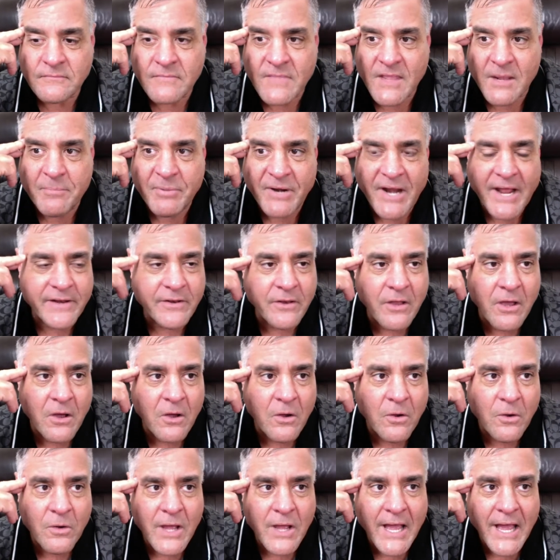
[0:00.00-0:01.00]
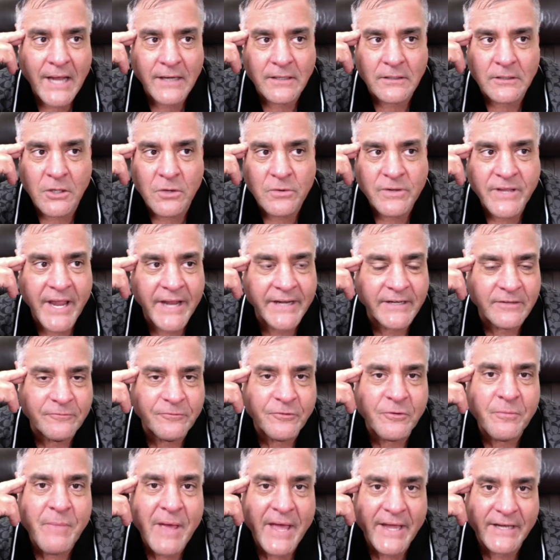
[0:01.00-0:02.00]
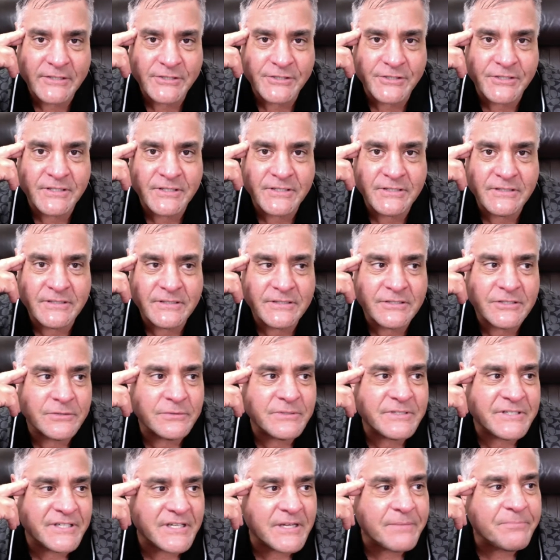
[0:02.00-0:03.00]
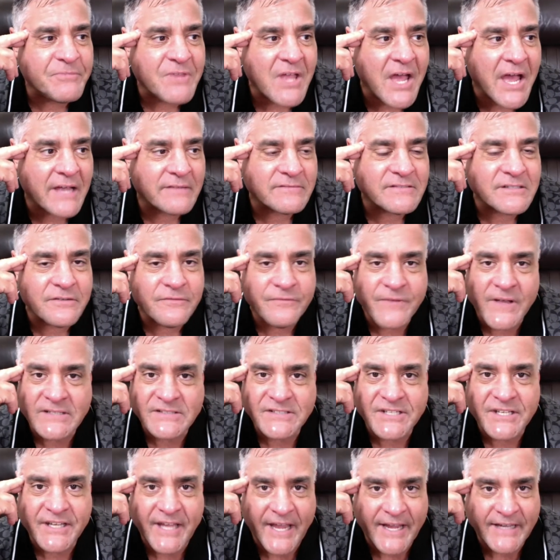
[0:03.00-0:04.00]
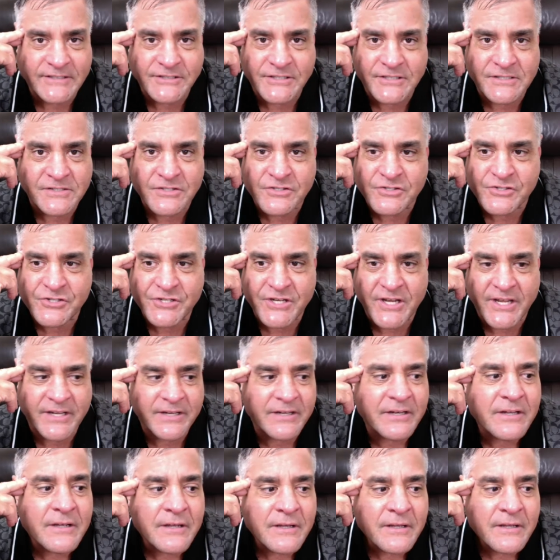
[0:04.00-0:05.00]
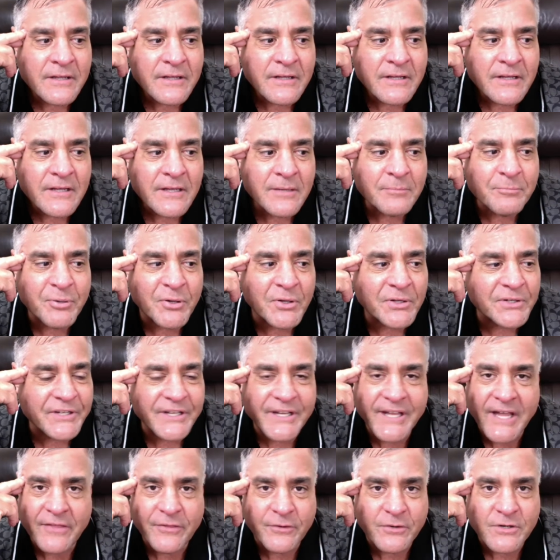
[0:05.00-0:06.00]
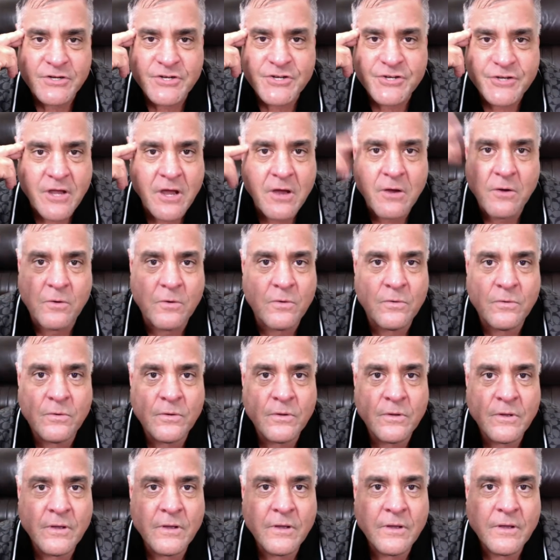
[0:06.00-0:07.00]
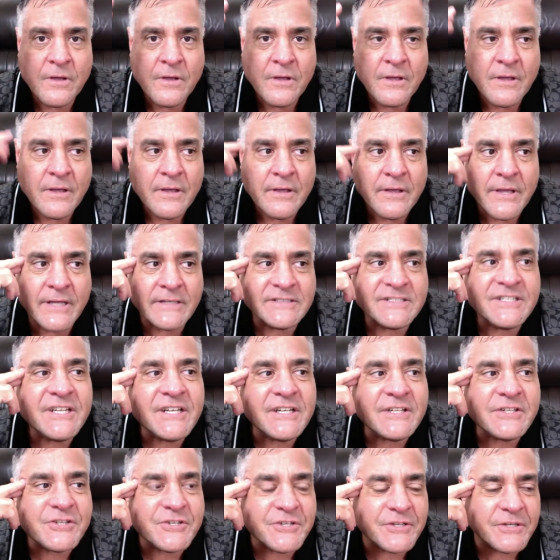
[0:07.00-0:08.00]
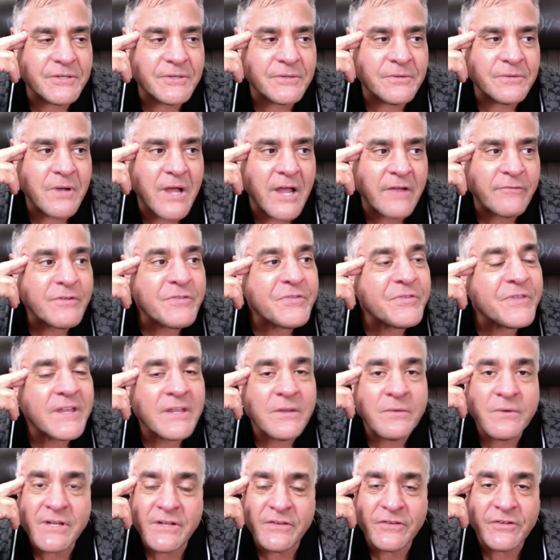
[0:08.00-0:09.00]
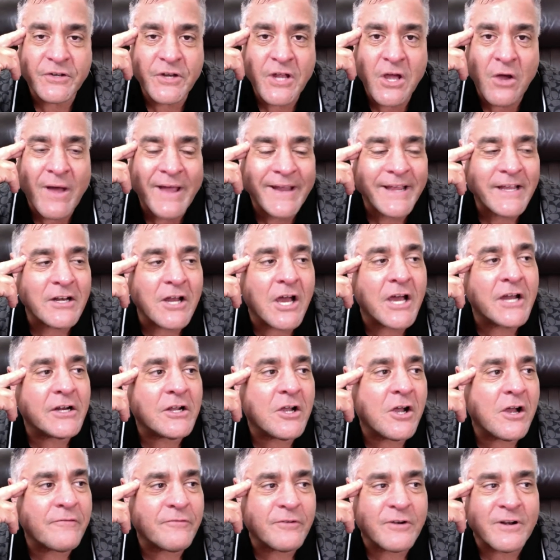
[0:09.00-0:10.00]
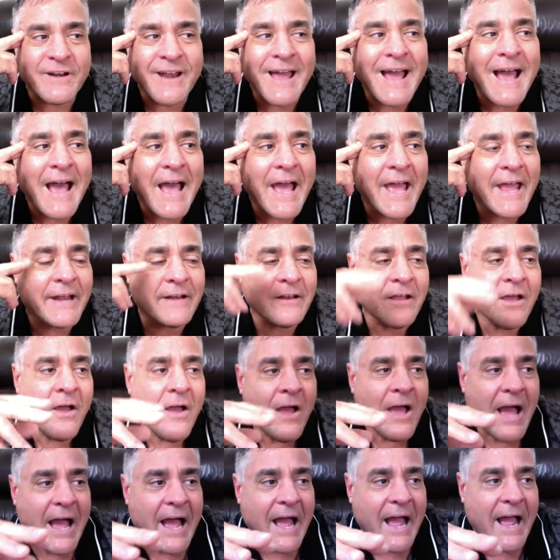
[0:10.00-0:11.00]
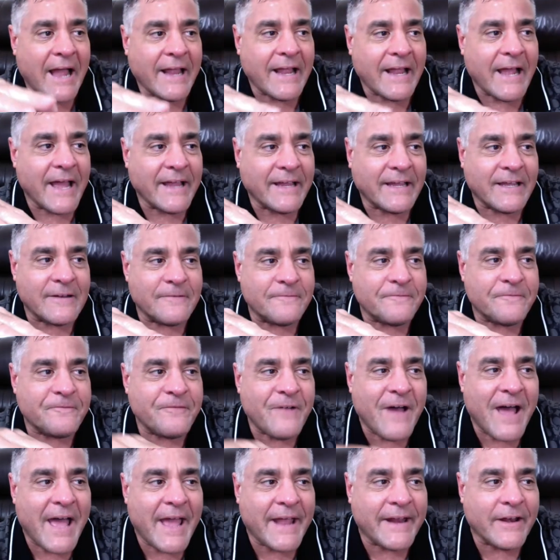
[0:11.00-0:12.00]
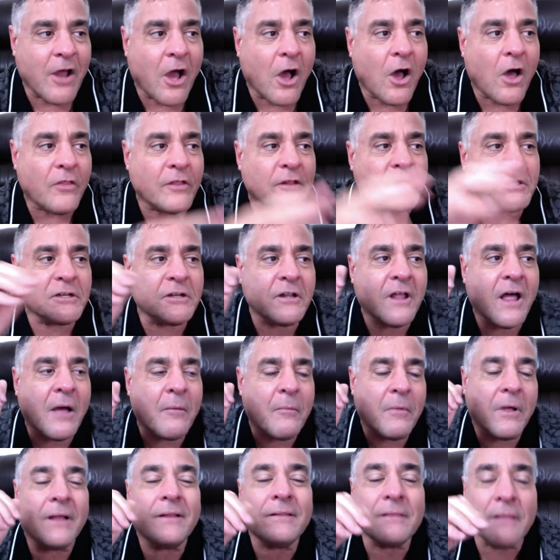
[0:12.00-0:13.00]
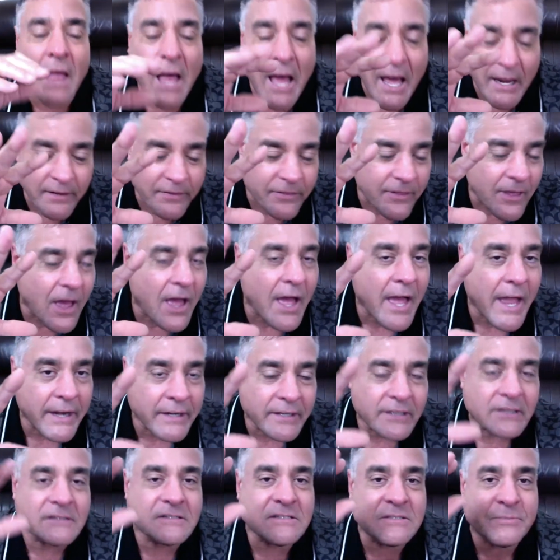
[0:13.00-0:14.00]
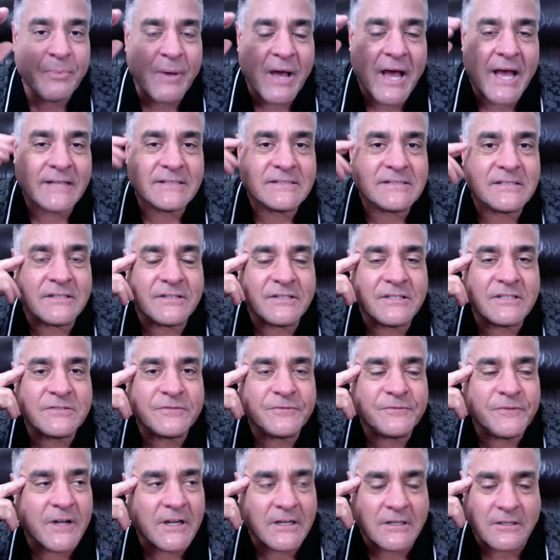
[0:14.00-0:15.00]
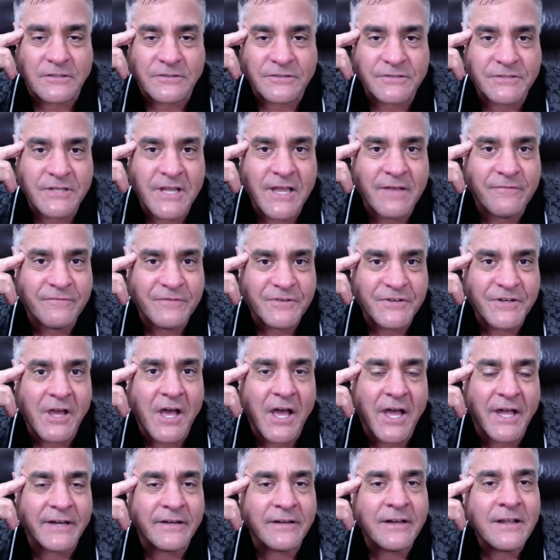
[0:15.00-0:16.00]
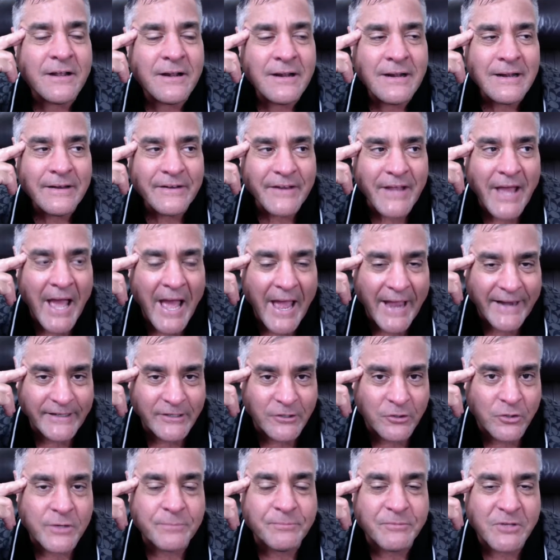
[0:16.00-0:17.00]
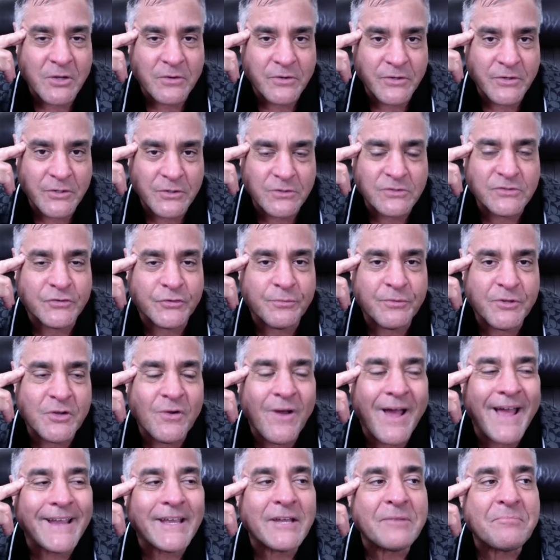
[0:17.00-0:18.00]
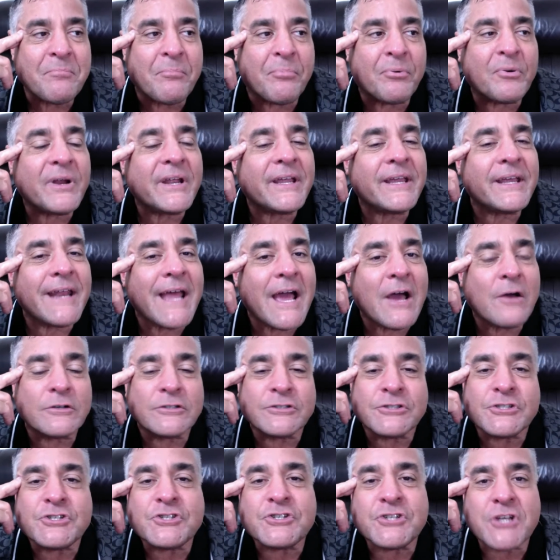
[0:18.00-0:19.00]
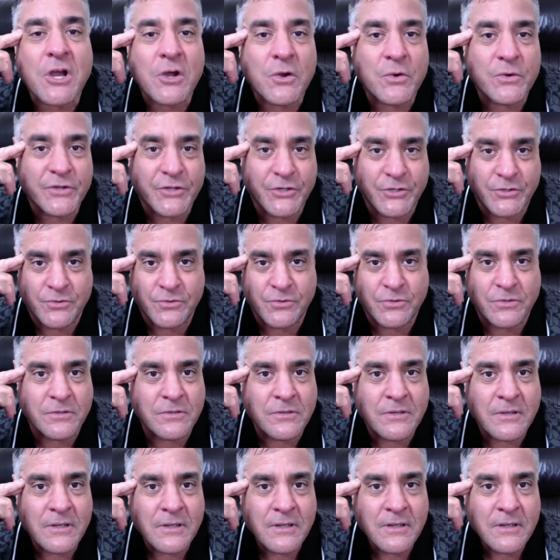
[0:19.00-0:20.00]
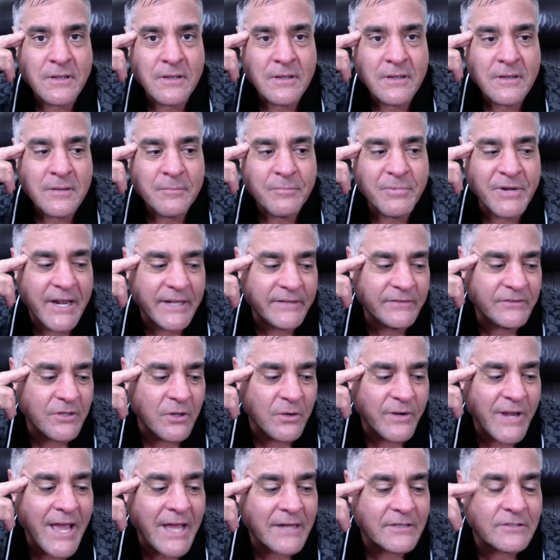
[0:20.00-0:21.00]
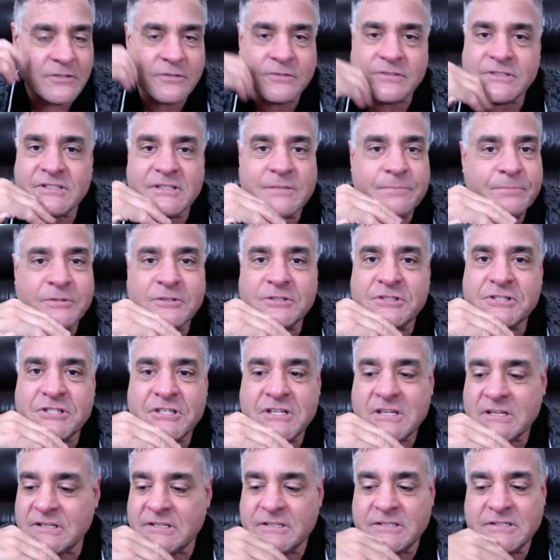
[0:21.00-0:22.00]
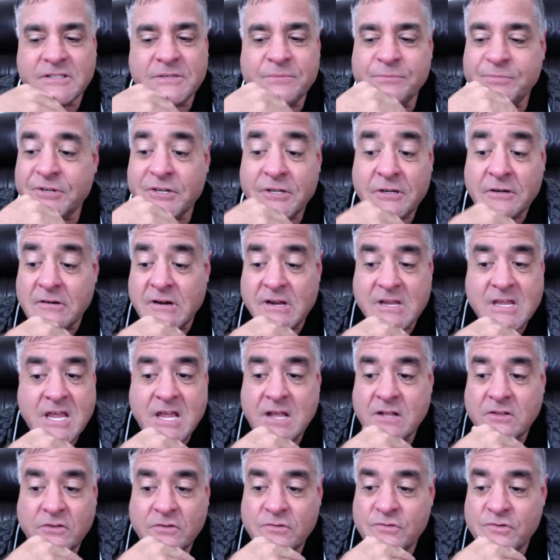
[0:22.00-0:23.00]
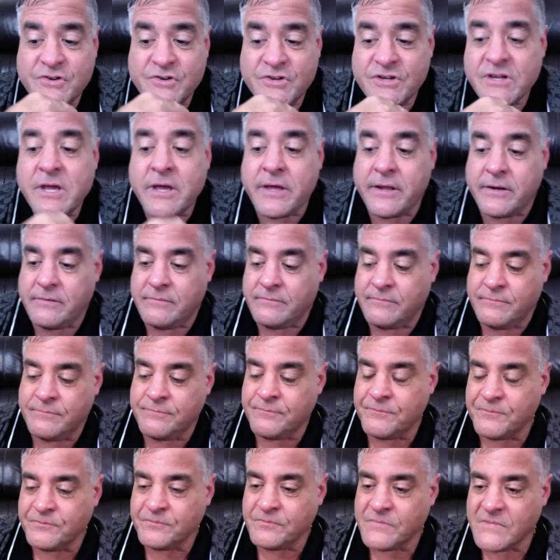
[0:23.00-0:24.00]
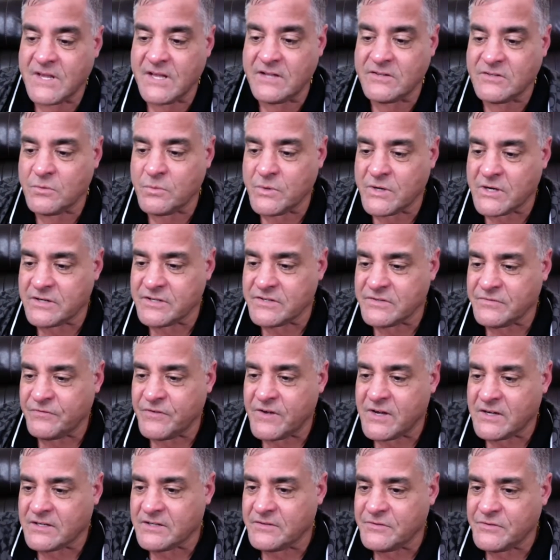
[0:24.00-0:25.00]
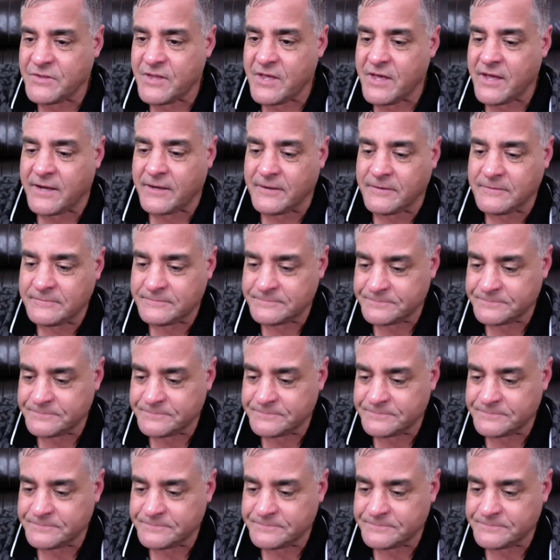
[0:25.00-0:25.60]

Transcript: But I know how to locate information, do deep dives and investigations and shit and pull together a show and teach you everything you need to know. I can uncover and hide. I, I can find all the little, a lot of the hiding spots that these fuckers have done to hide crypto news from you. I can bring it out and show you. But I don't know how to do simple shit on this computer. I can't do shit. It's the weirdest fucking thing.